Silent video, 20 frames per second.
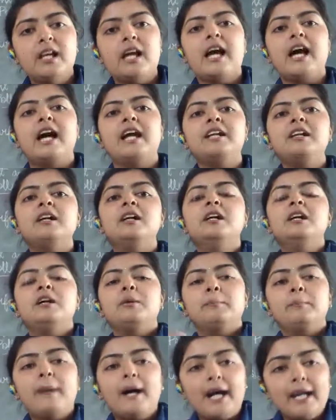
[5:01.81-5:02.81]

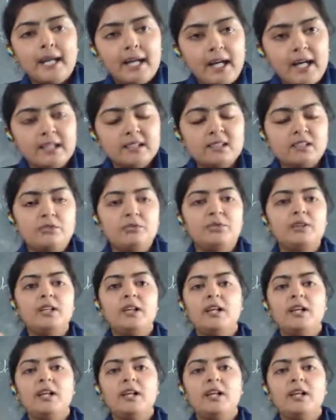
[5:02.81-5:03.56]
and by us we